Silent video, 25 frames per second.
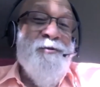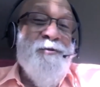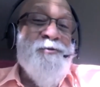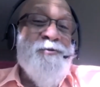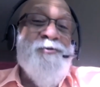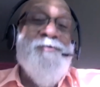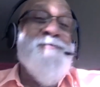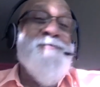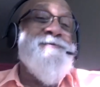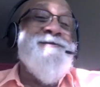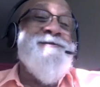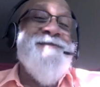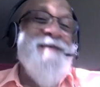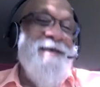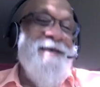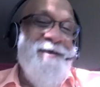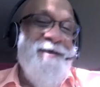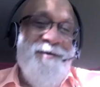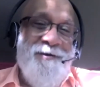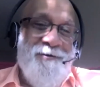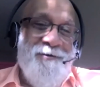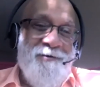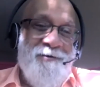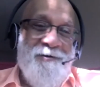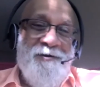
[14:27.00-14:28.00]

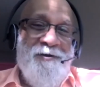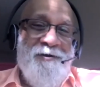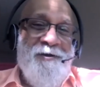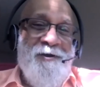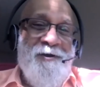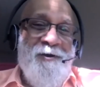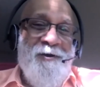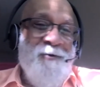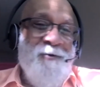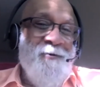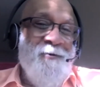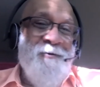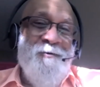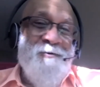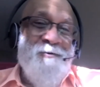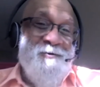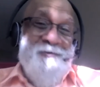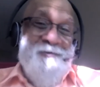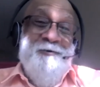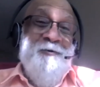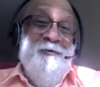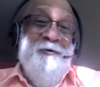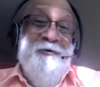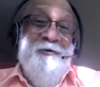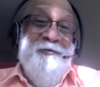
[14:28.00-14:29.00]
soothsayer who
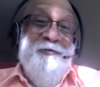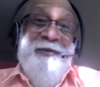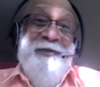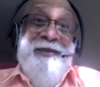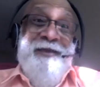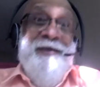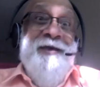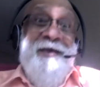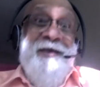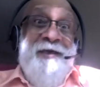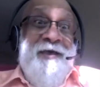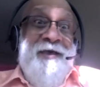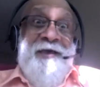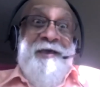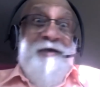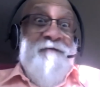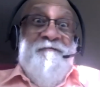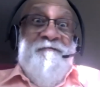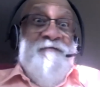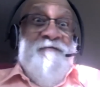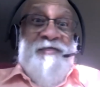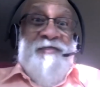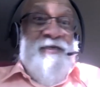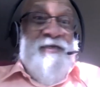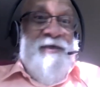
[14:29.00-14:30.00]
told me
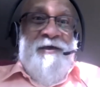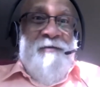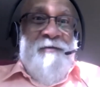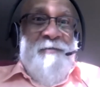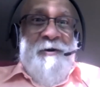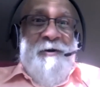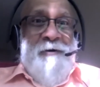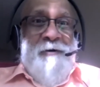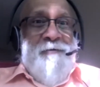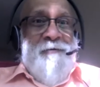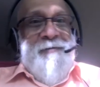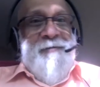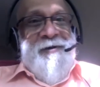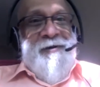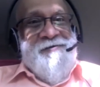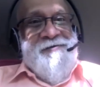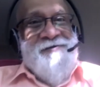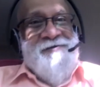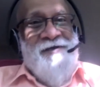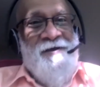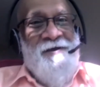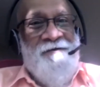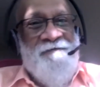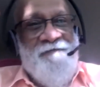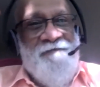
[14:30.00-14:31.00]
everything about
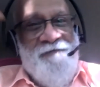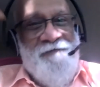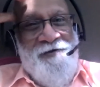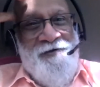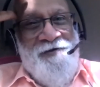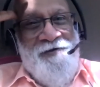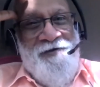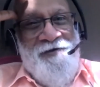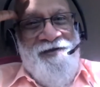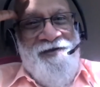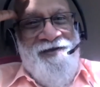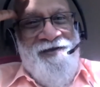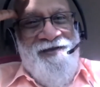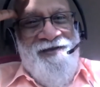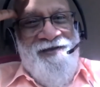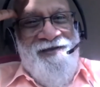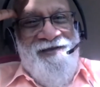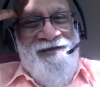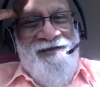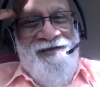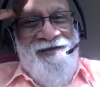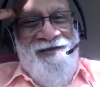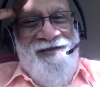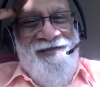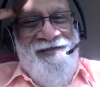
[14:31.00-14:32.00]
myself.
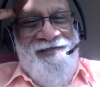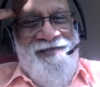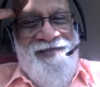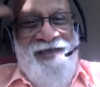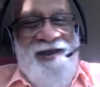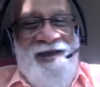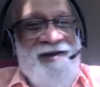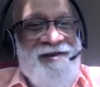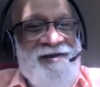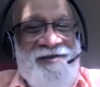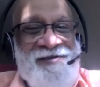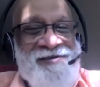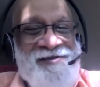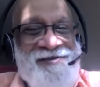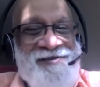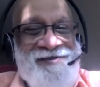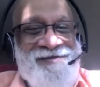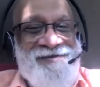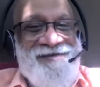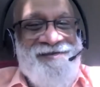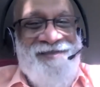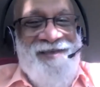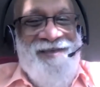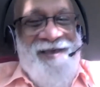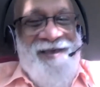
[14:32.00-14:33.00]
That
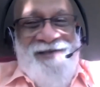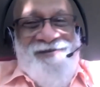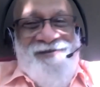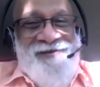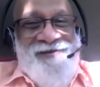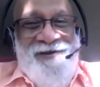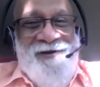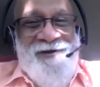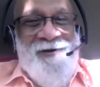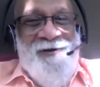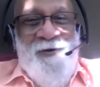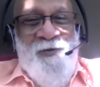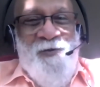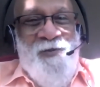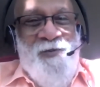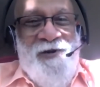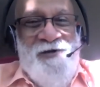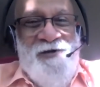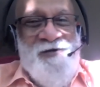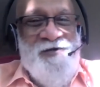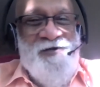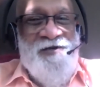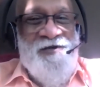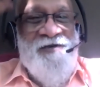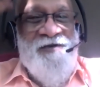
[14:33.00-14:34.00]
is the extent of
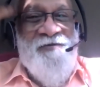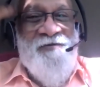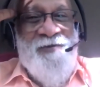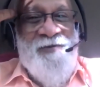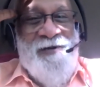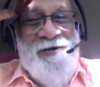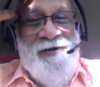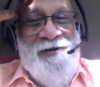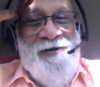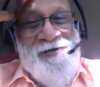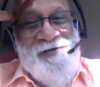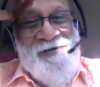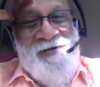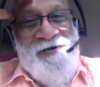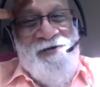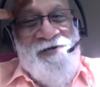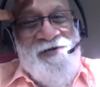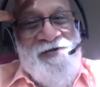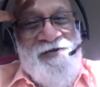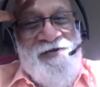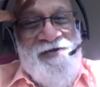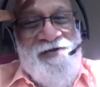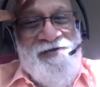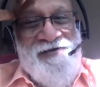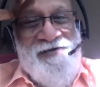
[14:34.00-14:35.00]
what she witnessed in
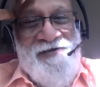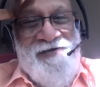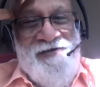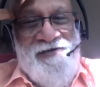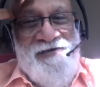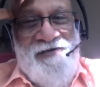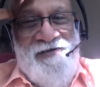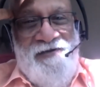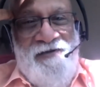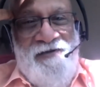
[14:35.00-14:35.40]
Jesus.